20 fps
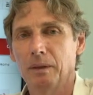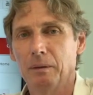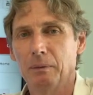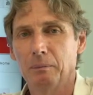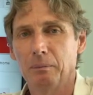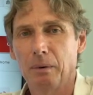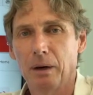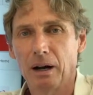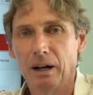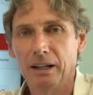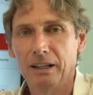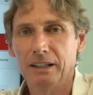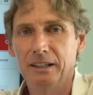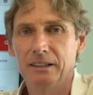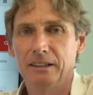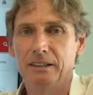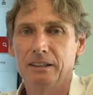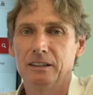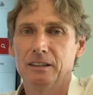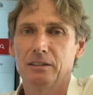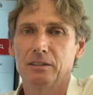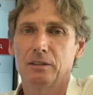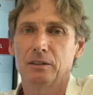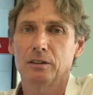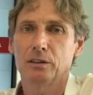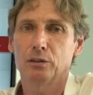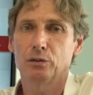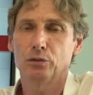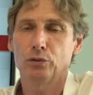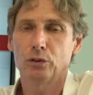buy it
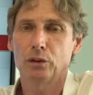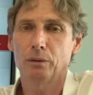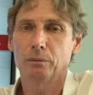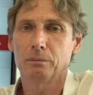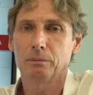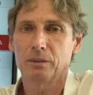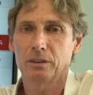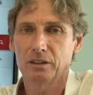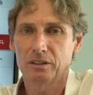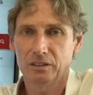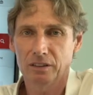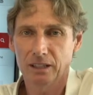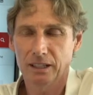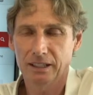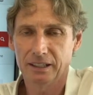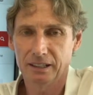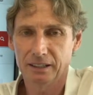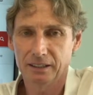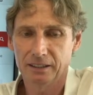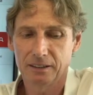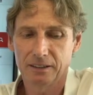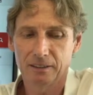from Siladent.